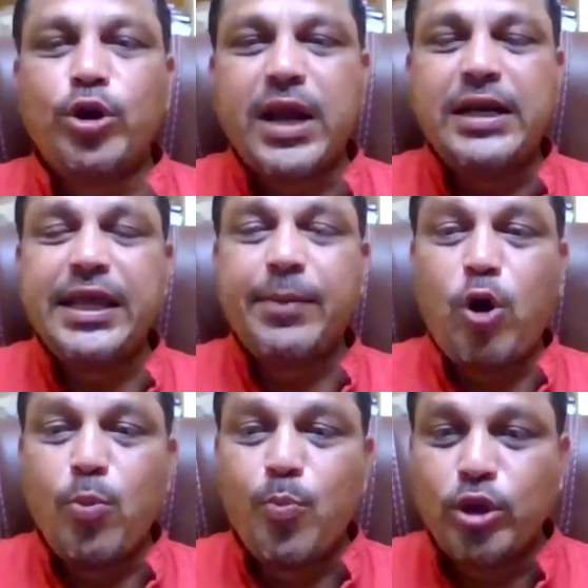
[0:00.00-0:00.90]
mortality
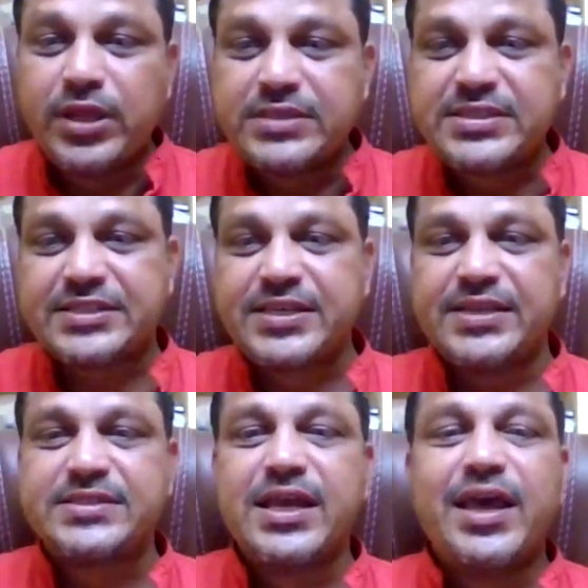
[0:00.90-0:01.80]
among both the
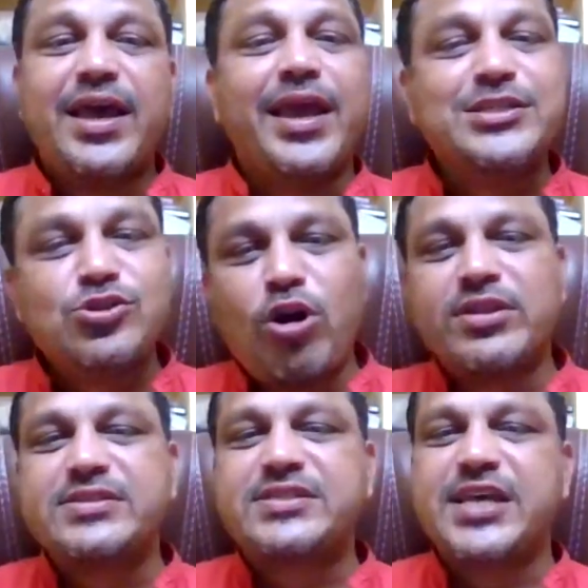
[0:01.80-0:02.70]
sexes is
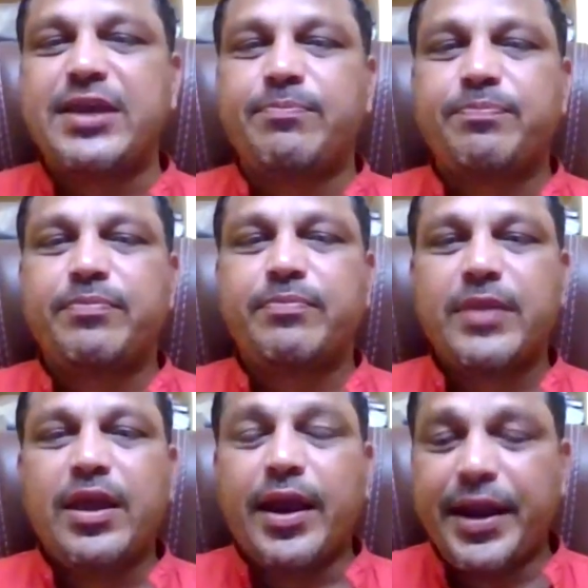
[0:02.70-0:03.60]
not the same.
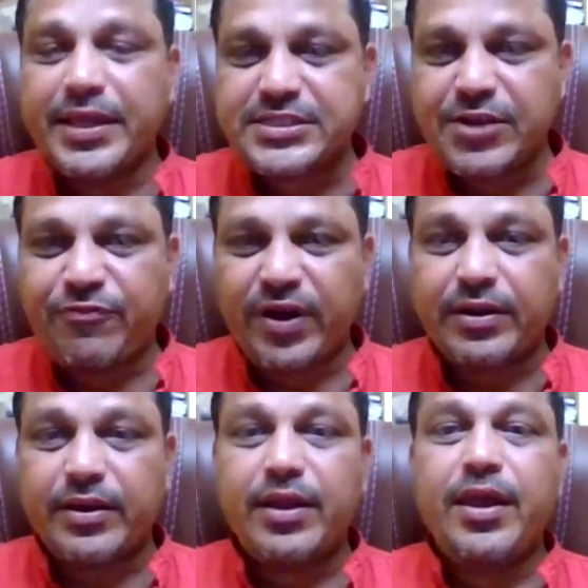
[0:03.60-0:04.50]
It is
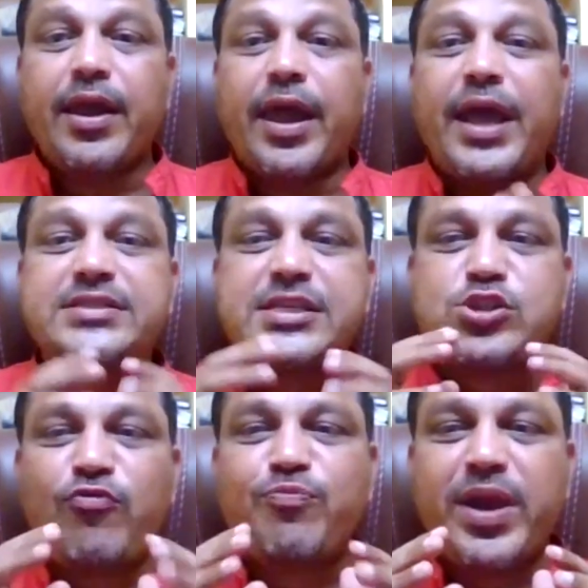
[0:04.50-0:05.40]
different.
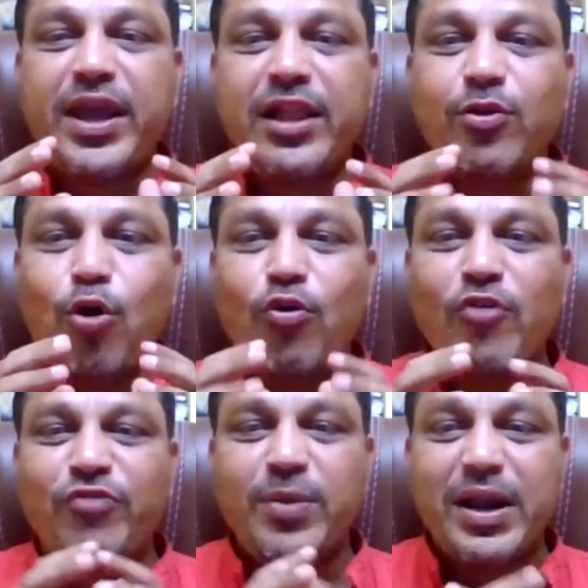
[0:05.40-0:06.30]
Excess of male
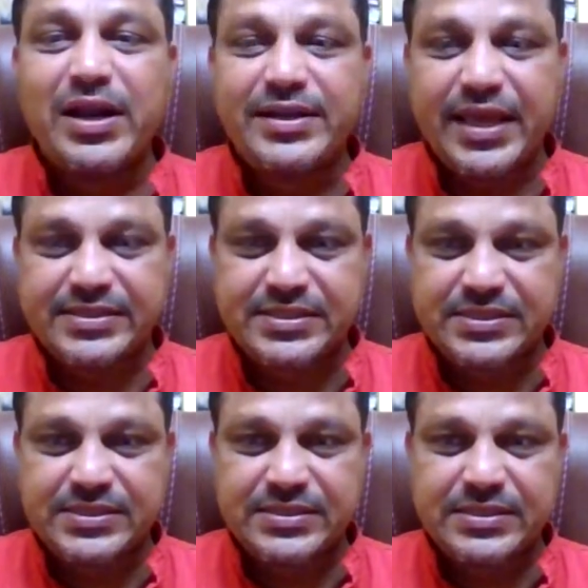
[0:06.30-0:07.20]
over female
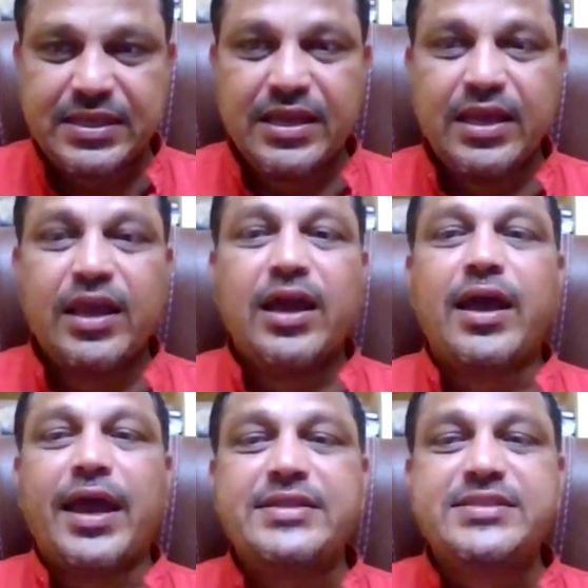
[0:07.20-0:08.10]
deaths.
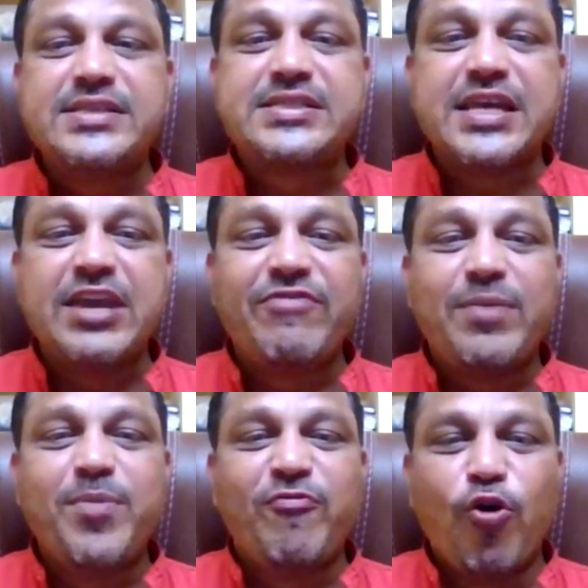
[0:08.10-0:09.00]
exist
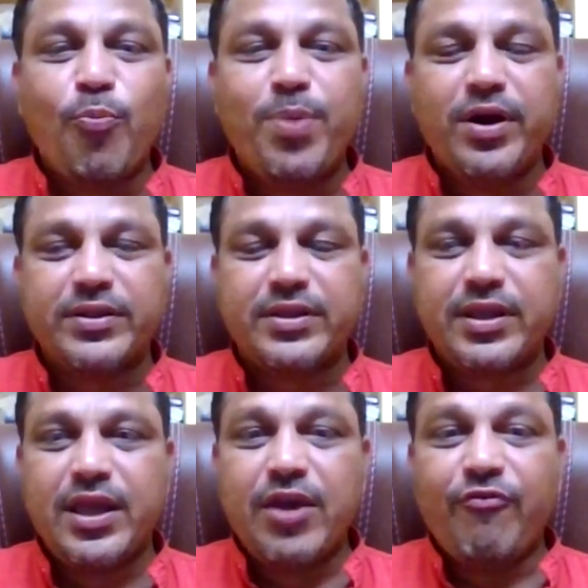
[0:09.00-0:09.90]
even before birth,